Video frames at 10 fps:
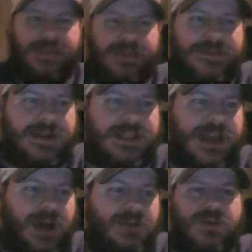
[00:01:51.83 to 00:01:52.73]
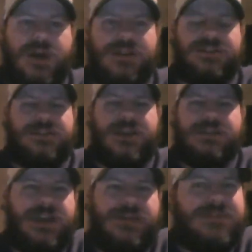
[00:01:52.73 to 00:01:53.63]
Fuck that. I only watch the Saints
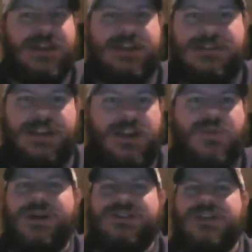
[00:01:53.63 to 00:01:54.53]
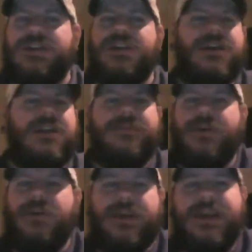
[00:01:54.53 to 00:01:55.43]
games, and that's it. I don't watch any other
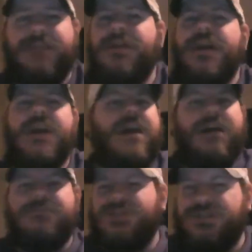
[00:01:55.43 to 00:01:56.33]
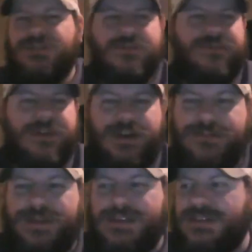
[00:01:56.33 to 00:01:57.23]
NFL game. I'm so fucking
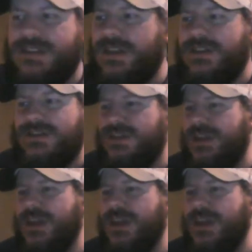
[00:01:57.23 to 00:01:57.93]
pissed at that shit.